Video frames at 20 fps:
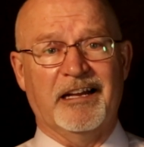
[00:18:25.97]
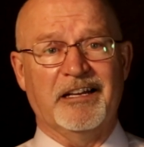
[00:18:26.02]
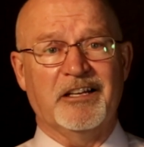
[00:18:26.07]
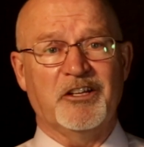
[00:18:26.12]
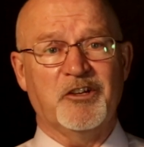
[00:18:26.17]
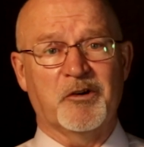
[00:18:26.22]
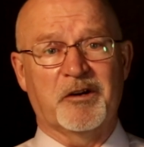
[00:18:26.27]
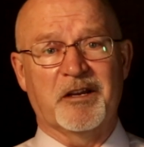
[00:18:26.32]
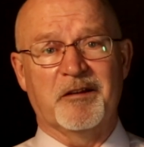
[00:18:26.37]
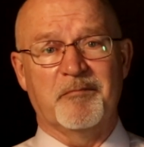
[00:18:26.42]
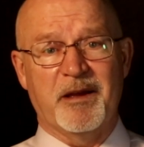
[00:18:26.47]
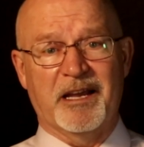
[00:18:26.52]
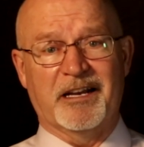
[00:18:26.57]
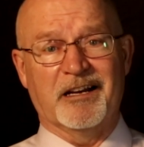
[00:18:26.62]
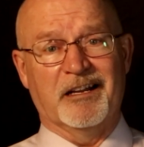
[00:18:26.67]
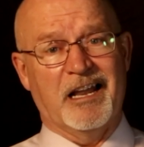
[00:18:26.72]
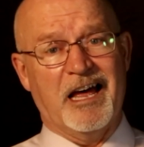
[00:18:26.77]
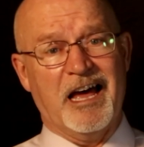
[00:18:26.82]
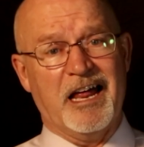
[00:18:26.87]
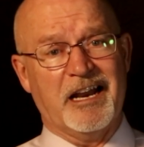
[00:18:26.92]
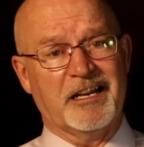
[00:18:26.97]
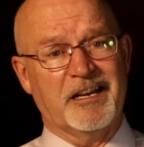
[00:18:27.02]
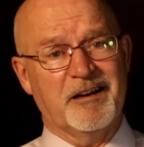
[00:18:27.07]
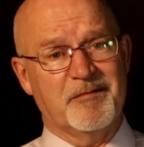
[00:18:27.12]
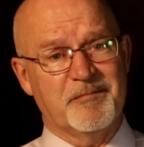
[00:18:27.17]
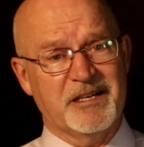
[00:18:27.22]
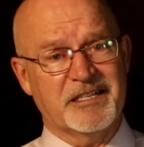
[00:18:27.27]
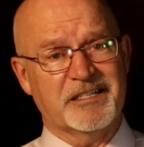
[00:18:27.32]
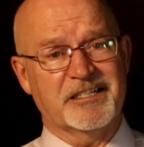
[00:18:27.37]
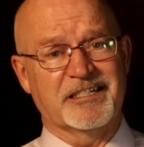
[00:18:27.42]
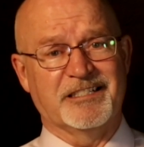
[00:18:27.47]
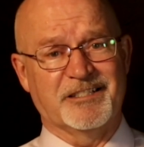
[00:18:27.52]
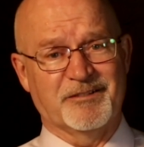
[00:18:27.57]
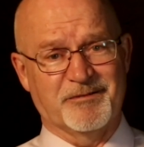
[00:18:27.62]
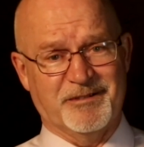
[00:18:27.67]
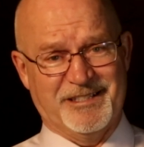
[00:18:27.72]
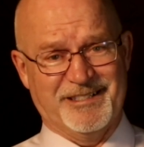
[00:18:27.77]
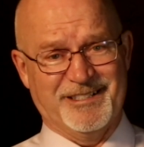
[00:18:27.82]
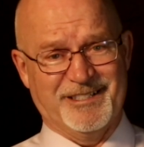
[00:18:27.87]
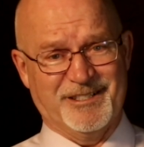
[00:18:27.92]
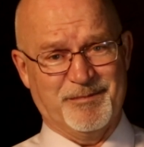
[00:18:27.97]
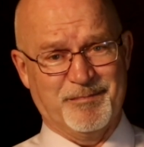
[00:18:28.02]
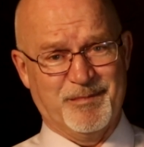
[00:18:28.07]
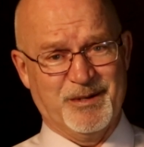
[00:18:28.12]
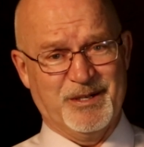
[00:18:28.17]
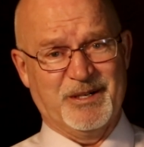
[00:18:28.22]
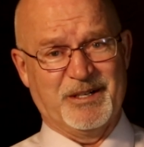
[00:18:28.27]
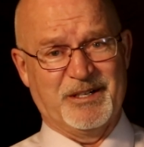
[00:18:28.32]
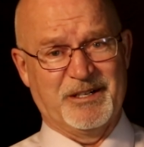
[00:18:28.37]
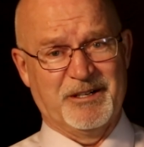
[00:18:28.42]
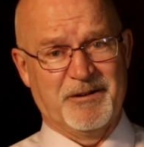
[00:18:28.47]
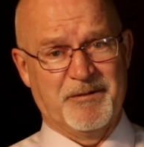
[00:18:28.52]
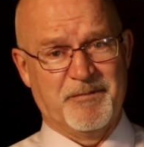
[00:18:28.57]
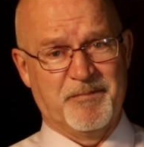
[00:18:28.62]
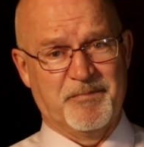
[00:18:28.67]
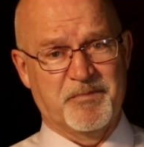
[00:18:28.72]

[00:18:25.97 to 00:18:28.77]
and you can make a lot of commissions with this book.